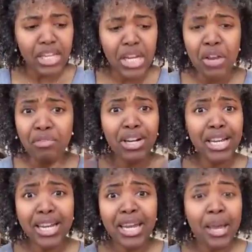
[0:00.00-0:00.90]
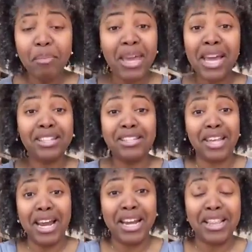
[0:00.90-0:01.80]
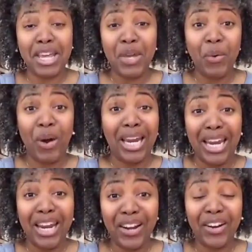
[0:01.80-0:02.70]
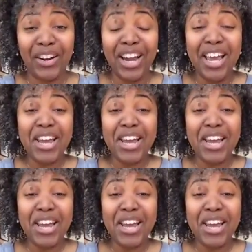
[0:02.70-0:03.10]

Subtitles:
Really being excited that you are here,